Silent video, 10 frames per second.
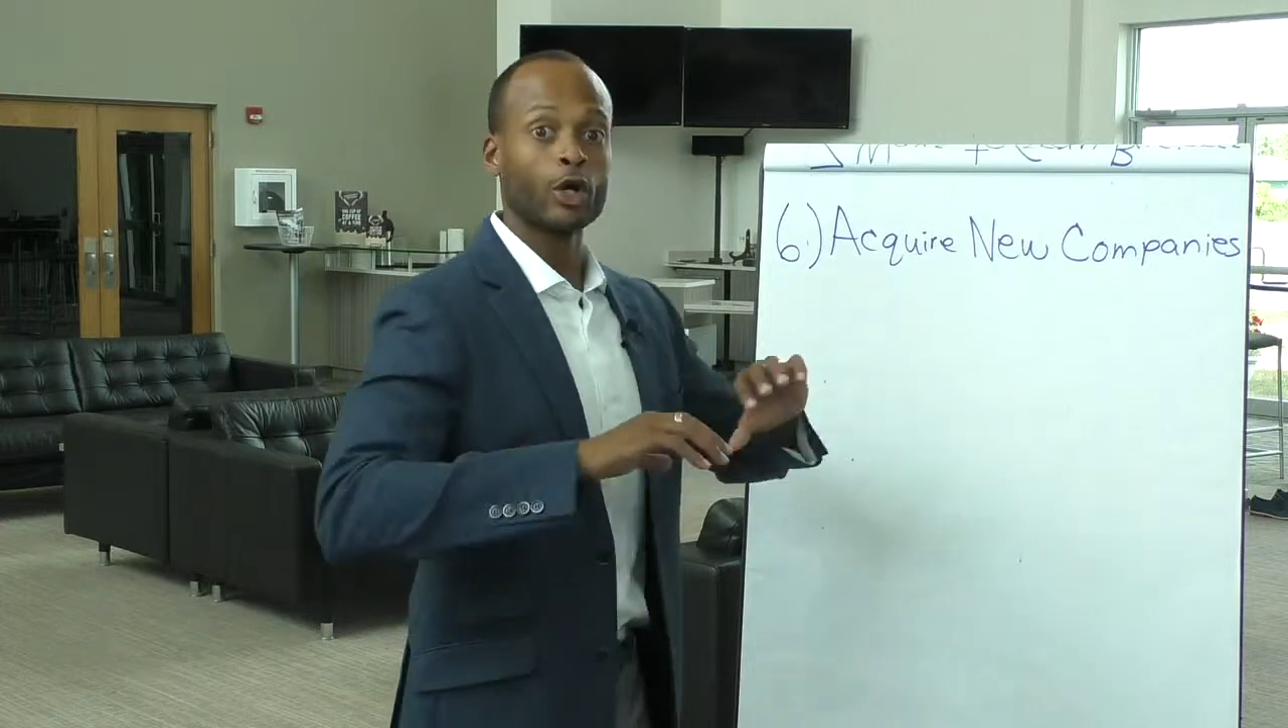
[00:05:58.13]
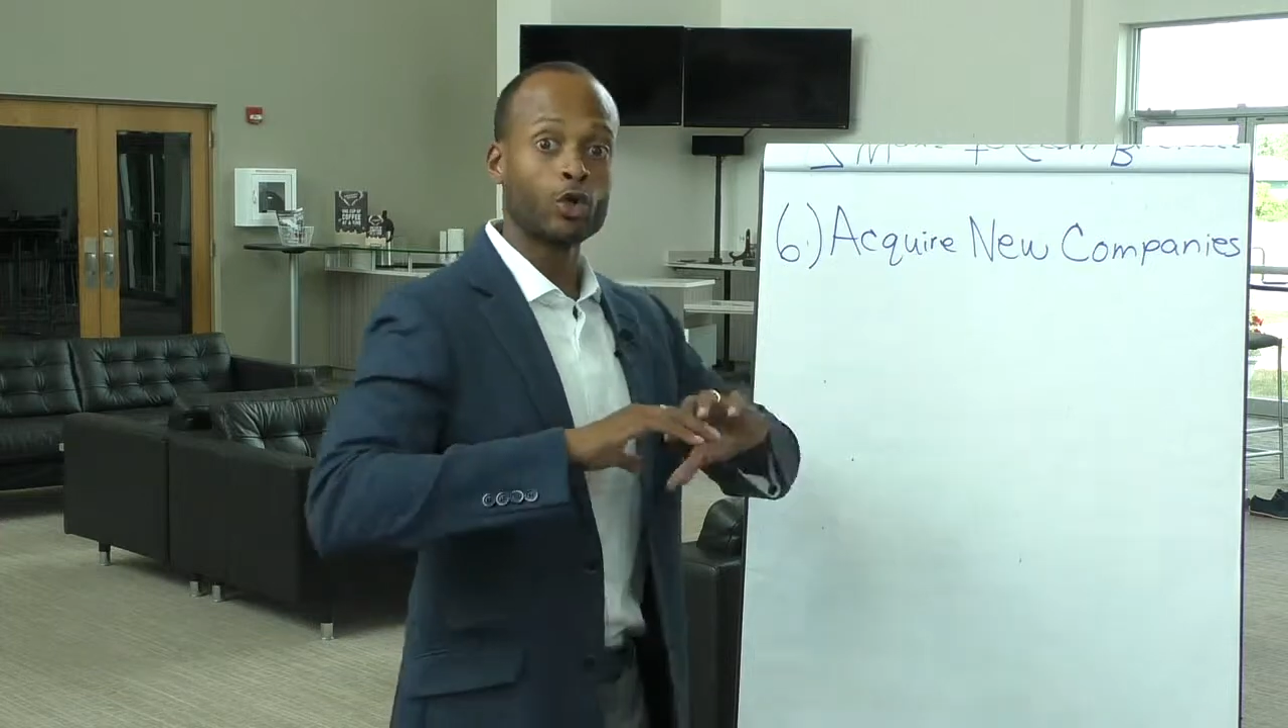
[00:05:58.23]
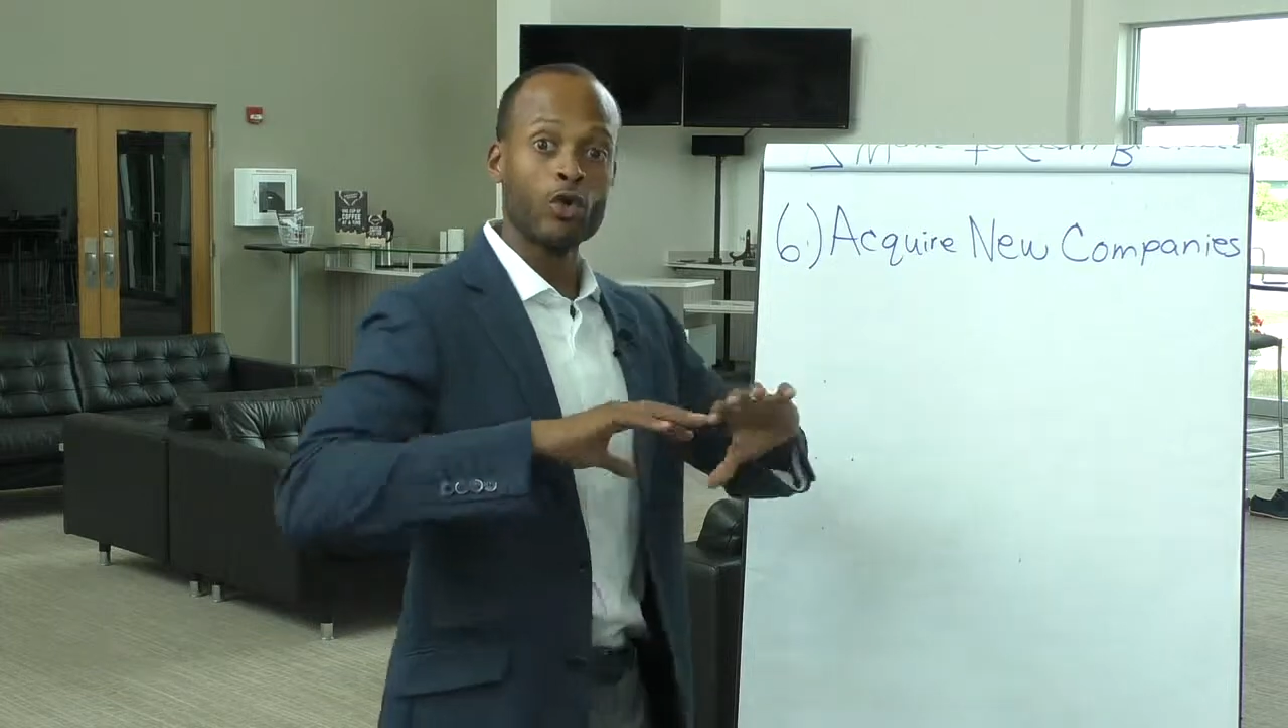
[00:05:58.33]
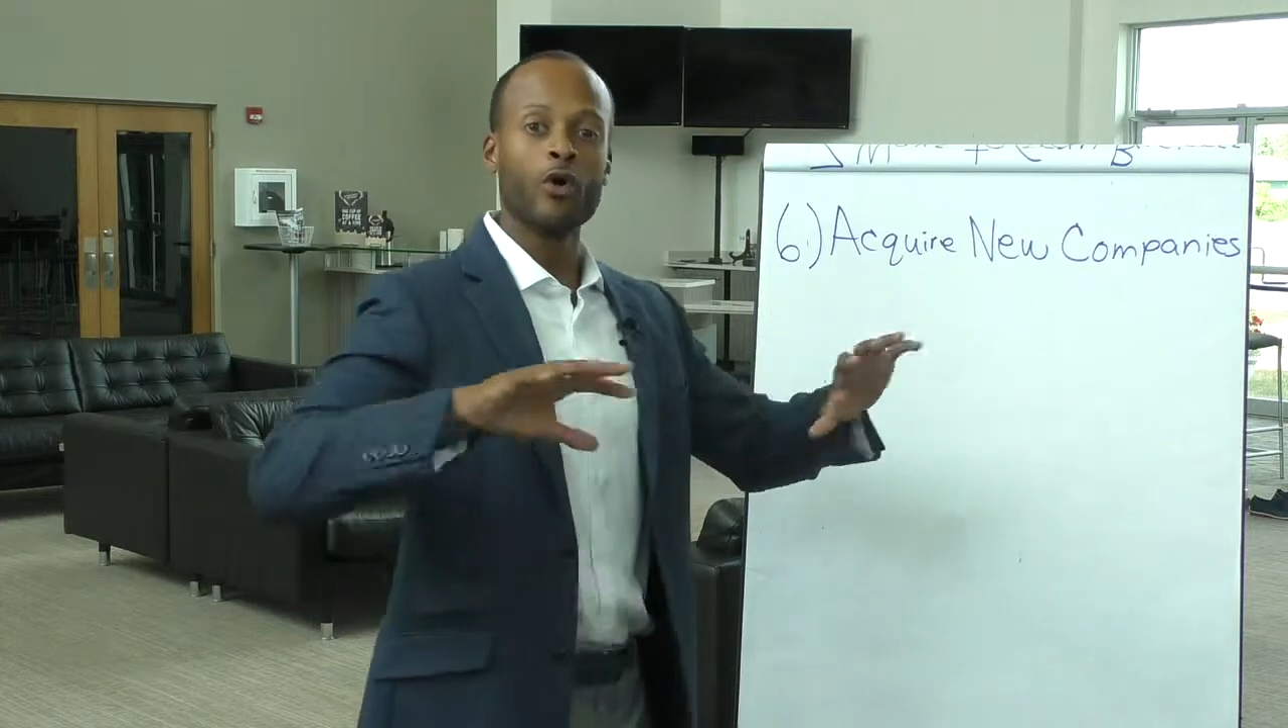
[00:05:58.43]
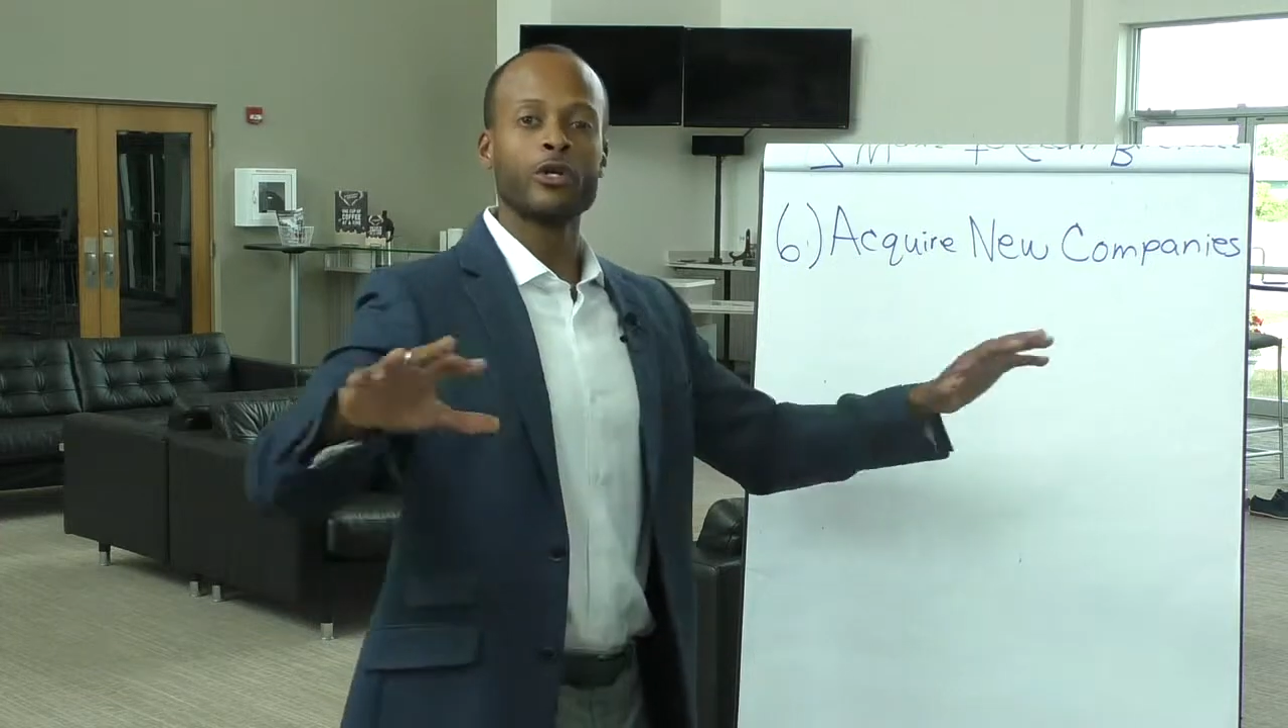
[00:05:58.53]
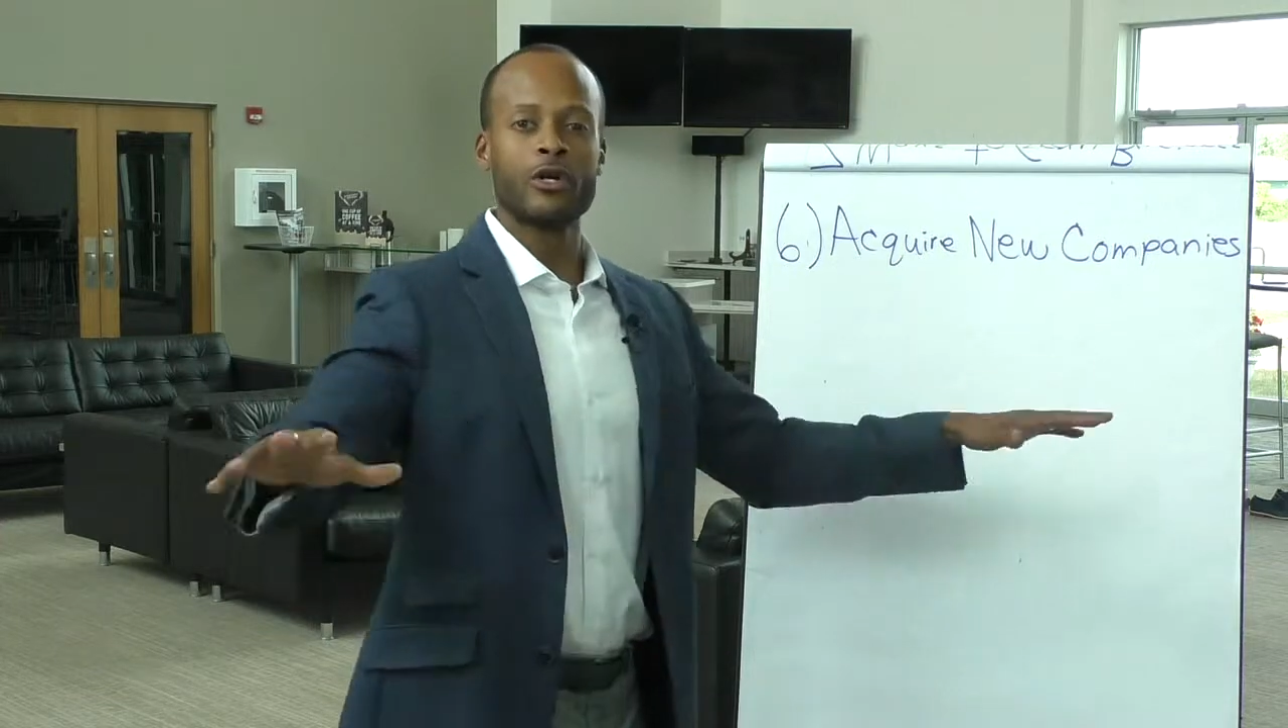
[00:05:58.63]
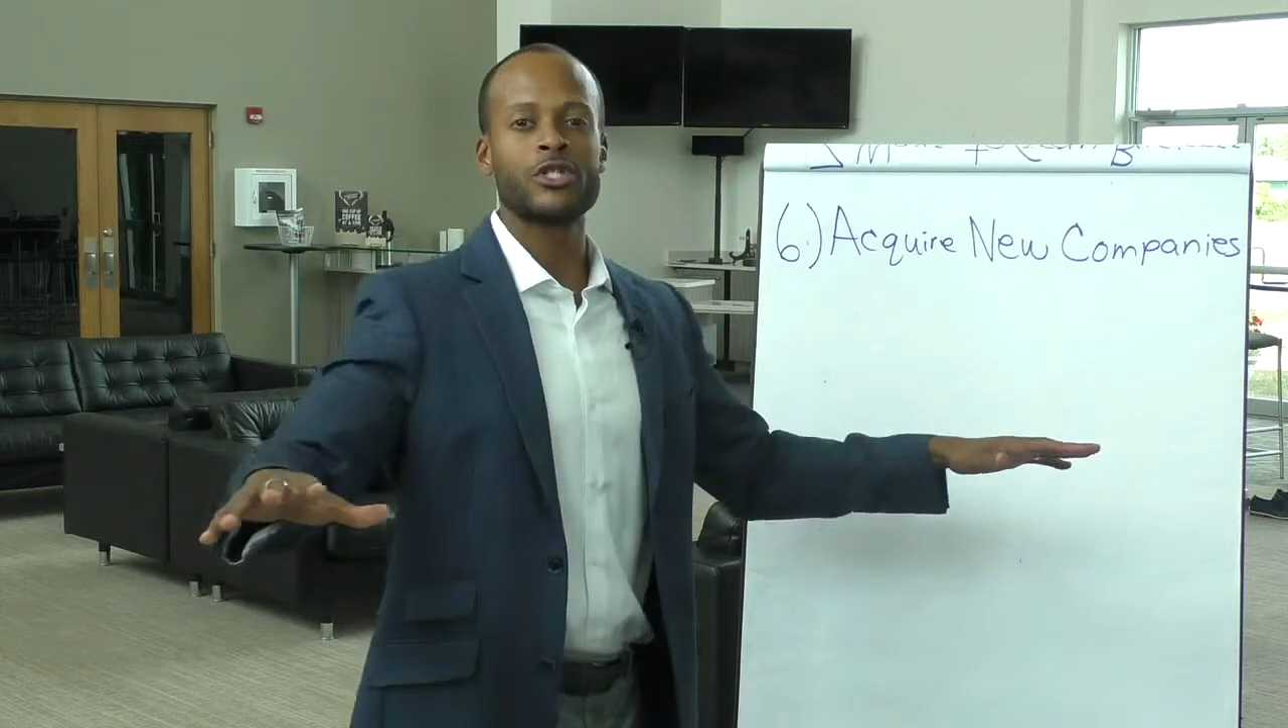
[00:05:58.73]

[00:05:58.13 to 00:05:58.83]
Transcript: grow your